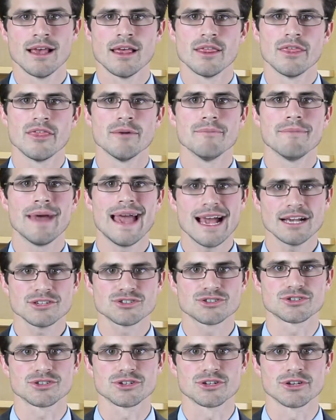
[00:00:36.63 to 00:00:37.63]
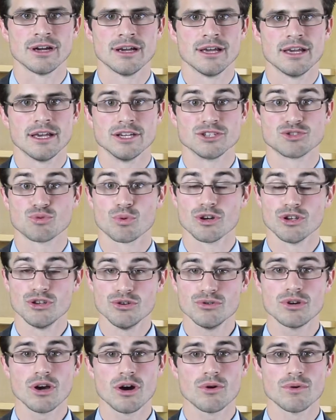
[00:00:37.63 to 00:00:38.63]
The master is where
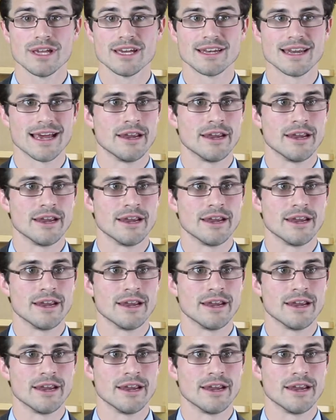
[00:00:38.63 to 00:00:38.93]
you go in